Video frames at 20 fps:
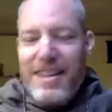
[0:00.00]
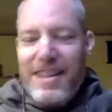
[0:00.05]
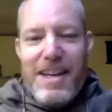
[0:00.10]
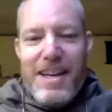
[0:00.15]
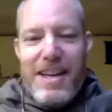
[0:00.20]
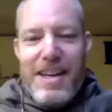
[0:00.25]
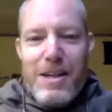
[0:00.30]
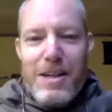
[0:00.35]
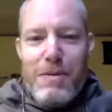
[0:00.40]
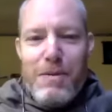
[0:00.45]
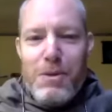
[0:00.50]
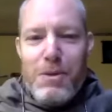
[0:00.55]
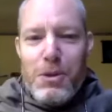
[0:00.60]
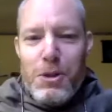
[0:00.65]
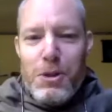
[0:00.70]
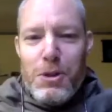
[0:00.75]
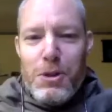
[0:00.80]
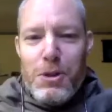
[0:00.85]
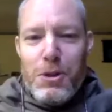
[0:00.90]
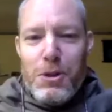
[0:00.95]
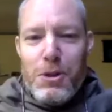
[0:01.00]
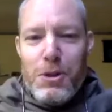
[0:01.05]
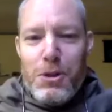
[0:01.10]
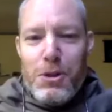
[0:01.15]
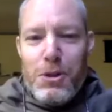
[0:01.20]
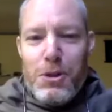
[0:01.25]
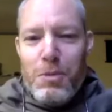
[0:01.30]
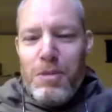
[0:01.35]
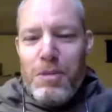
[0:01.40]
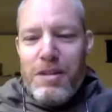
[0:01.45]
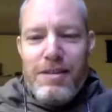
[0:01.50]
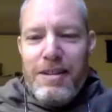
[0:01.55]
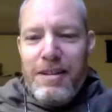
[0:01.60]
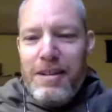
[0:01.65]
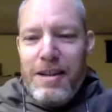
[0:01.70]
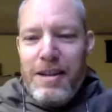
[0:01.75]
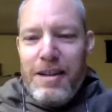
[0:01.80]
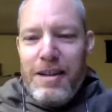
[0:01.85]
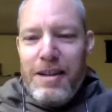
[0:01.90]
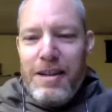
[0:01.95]
any of you could do, but
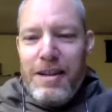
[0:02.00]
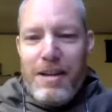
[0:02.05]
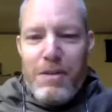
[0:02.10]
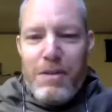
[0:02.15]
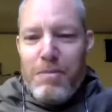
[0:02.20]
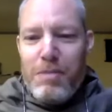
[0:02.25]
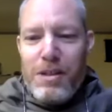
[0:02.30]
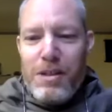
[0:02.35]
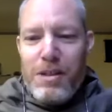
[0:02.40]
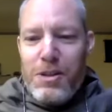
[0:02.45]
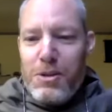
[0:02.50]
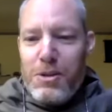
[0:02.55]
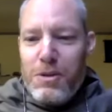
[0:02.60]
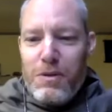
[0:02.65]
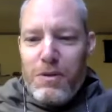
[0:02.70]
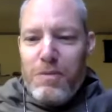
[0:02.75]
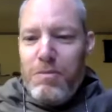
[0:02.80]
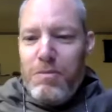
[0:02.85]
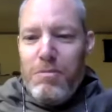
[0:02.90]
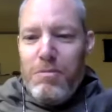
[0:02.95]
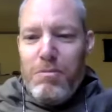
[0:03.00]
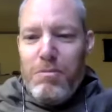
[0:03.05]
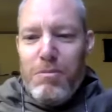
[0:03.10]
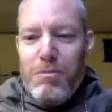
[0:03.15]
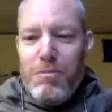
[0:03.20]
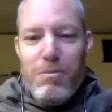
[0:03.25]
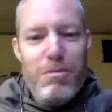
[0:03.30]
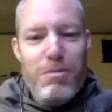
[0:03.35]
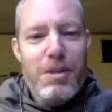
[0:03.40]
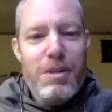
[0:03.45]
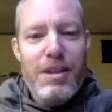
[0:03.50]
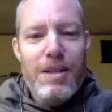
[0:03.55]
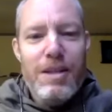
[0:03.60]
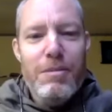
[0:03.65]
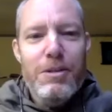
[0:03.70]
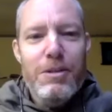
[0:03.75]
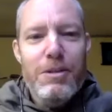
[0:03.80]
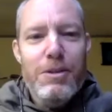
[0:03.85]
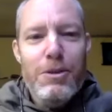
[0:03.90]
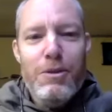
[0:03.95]
I have the pleasure of being
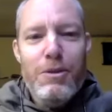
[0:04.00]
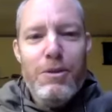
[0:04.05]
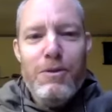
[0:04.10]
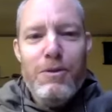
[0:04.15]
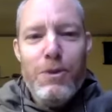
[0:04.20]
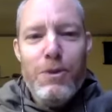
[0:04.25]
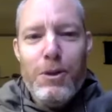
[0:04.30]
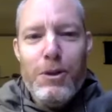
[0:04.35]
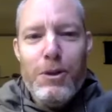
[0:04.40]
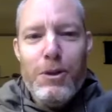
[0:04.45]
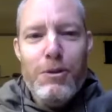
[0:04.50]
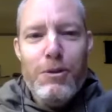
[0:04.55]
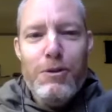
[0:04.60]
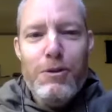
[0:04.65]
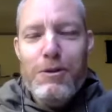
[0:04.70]
able to do it for you.